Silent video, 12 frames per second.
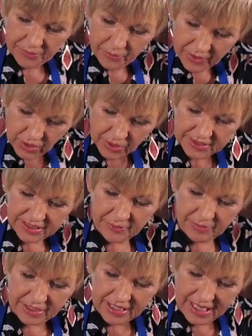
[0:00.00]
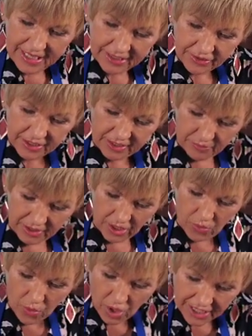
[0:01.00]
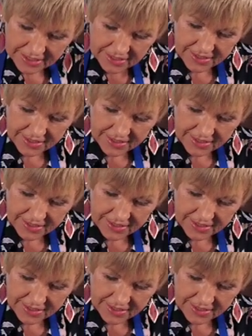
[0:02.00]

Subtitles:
Because of the banana, it can be quite a